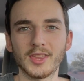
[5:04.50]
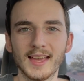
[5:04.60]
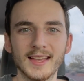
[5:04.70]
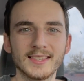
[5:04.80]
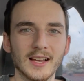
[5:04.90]
that
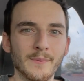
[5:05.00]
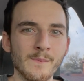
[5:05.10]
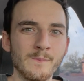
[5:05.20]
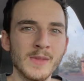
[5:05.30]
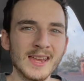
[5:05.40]
ends up
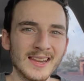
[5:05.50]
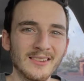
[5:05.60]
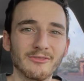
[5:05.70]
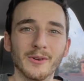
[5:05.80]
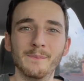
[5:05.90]
meaning
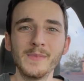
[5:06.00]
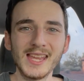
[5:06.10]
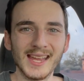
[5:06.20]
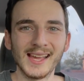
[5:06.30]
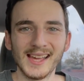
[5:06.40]
for
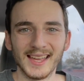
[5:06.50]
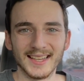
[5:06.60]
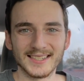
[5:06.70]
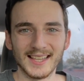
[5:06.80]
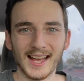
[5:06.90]
me
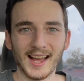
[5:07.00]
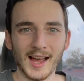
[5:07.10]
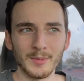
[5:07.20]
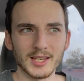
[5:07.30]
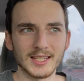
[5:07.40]
is that
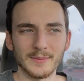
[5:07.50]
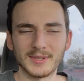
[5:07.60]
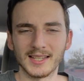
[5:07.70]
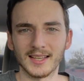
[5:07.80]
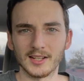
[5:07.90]
I'm
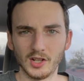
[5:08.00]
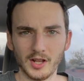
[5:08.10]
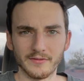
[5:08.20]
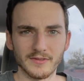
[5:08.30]
accepting like a lot of